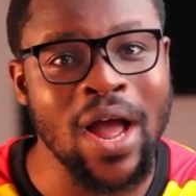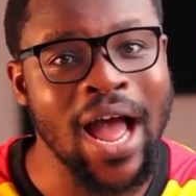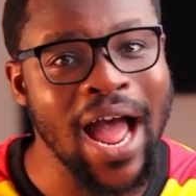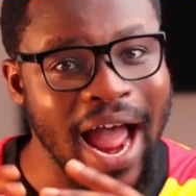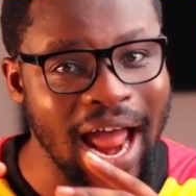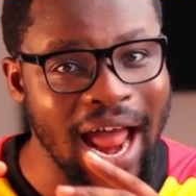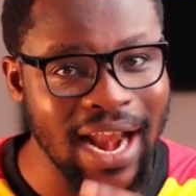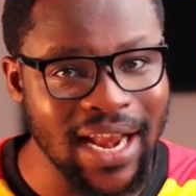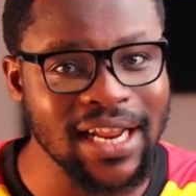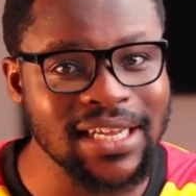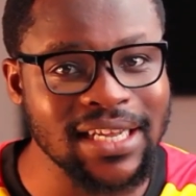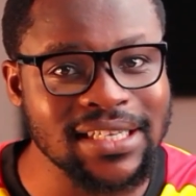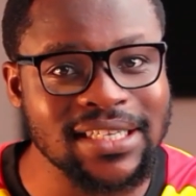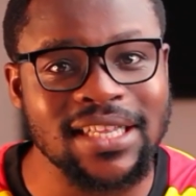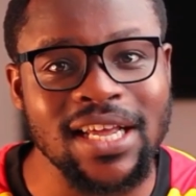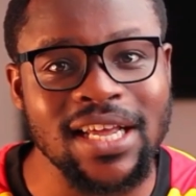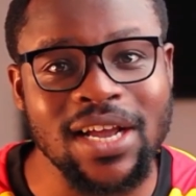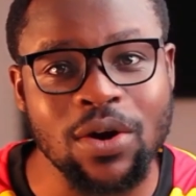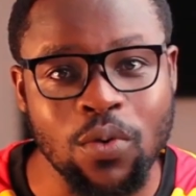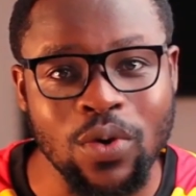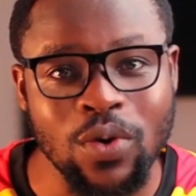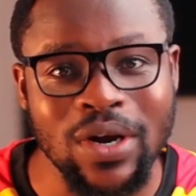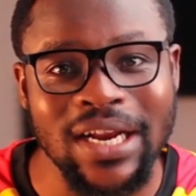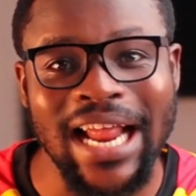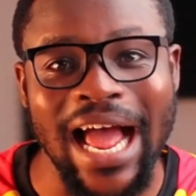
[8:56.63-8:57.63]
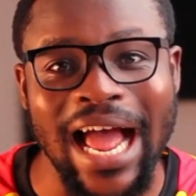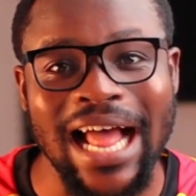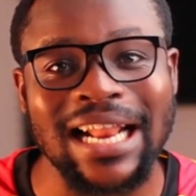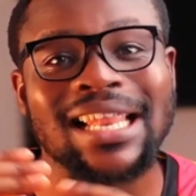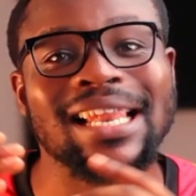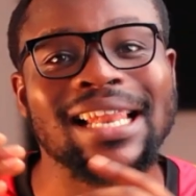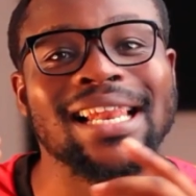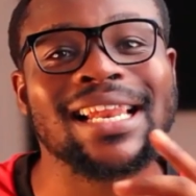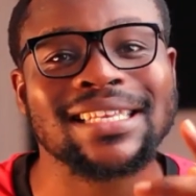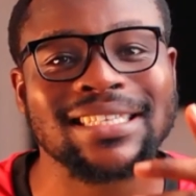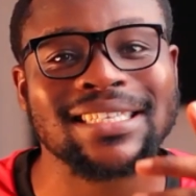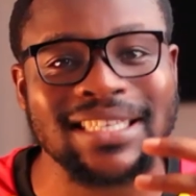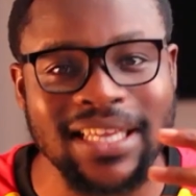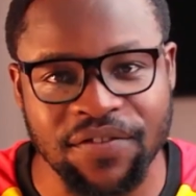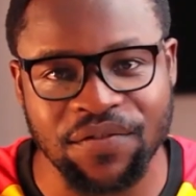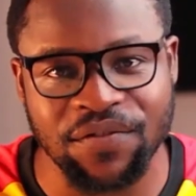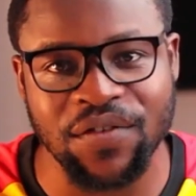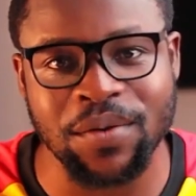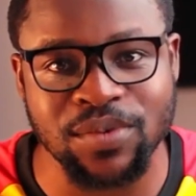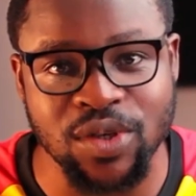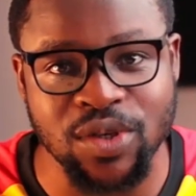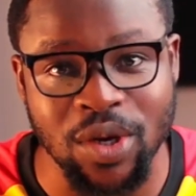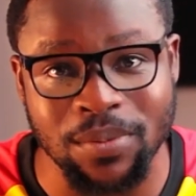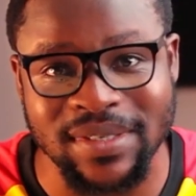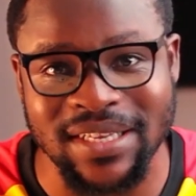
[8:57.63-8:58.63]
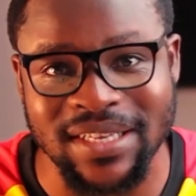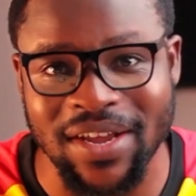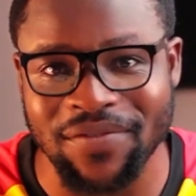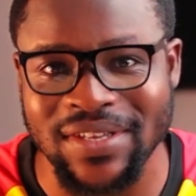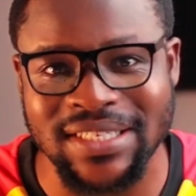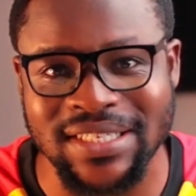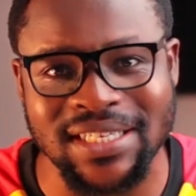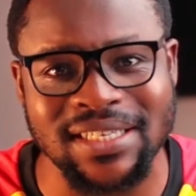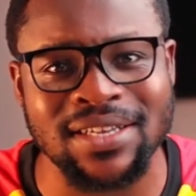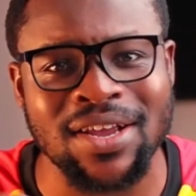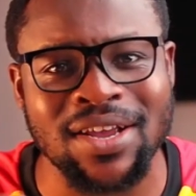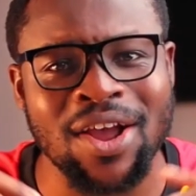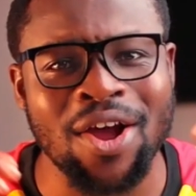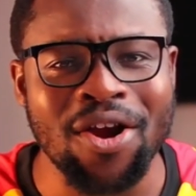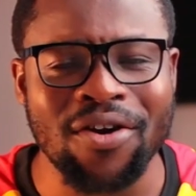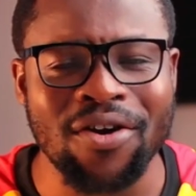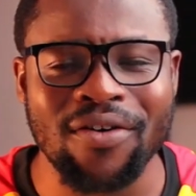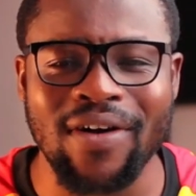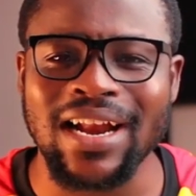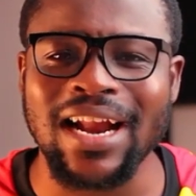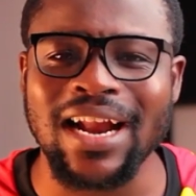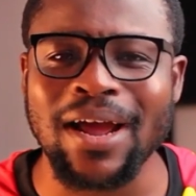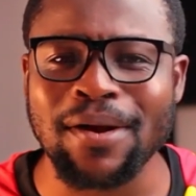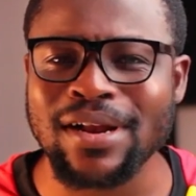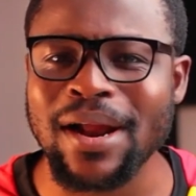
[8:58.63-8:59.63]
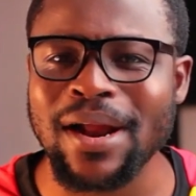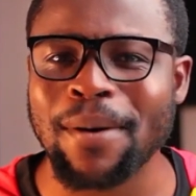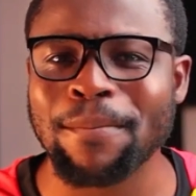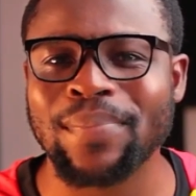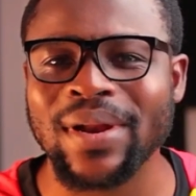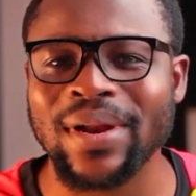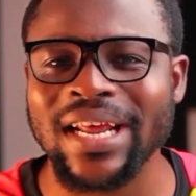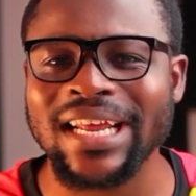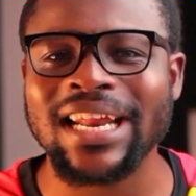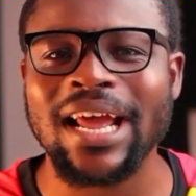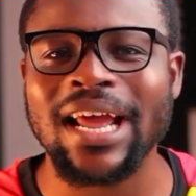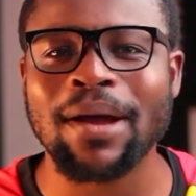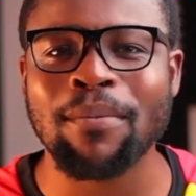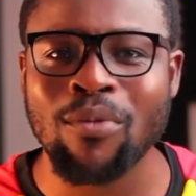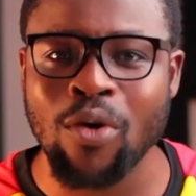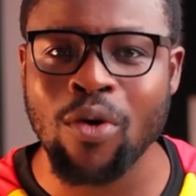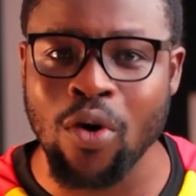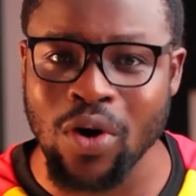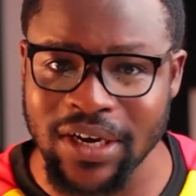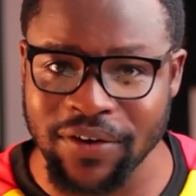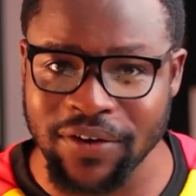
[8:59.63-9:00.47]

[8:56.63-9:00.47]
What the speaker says: At least they could at least give him some services rather than playing a more